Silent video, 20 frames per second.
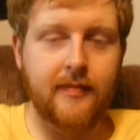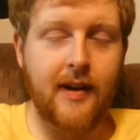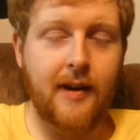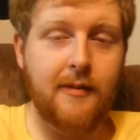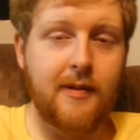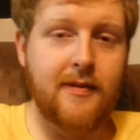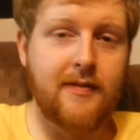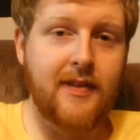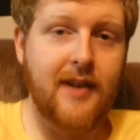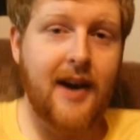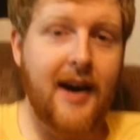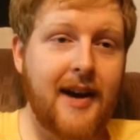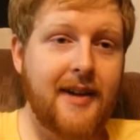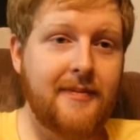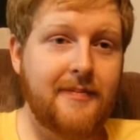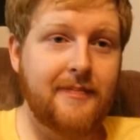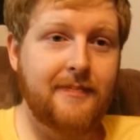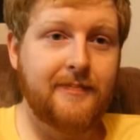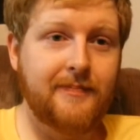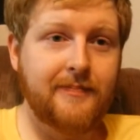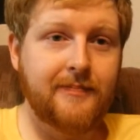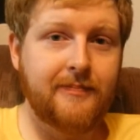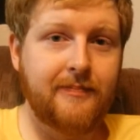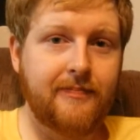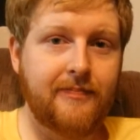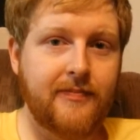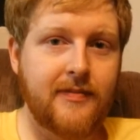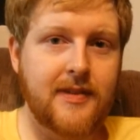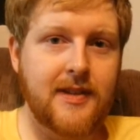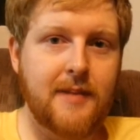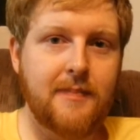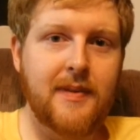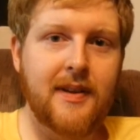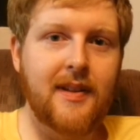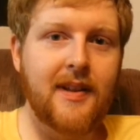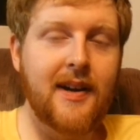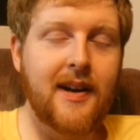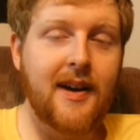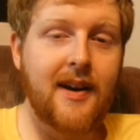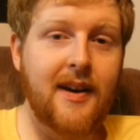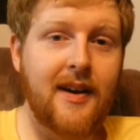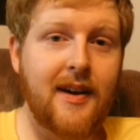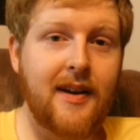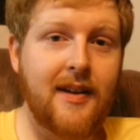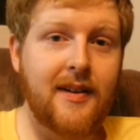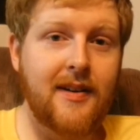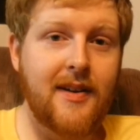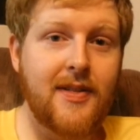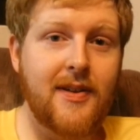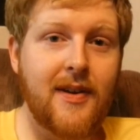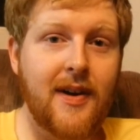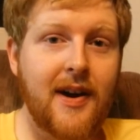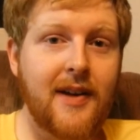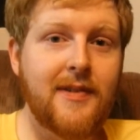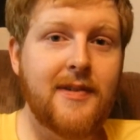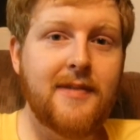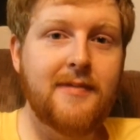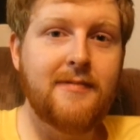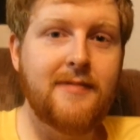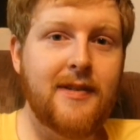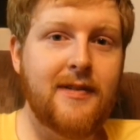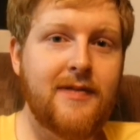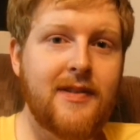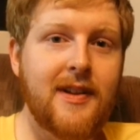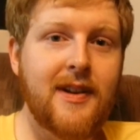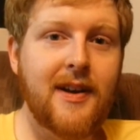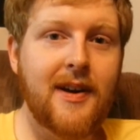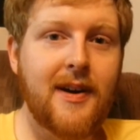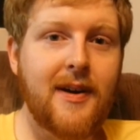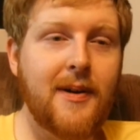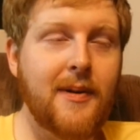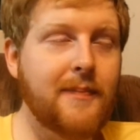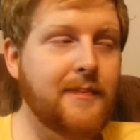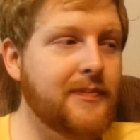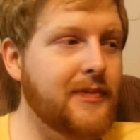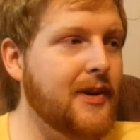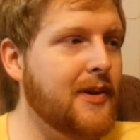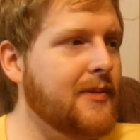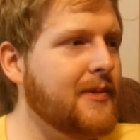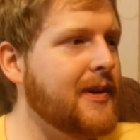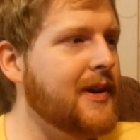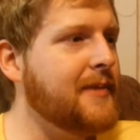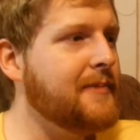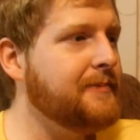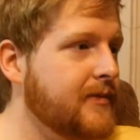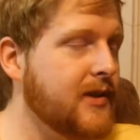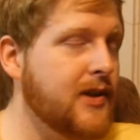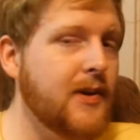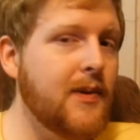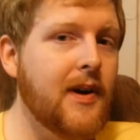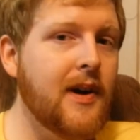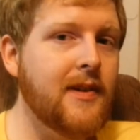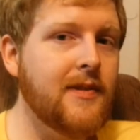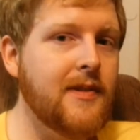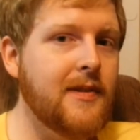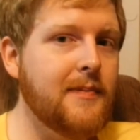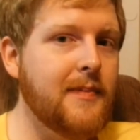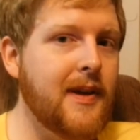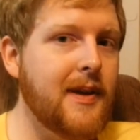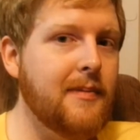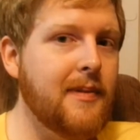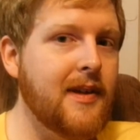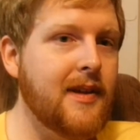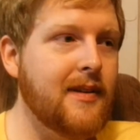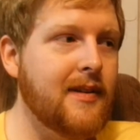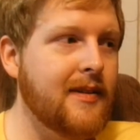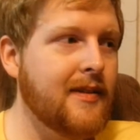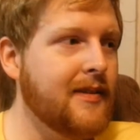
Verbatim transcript: And we've got something like uh, another 150 to go, don't we? 200 maybe.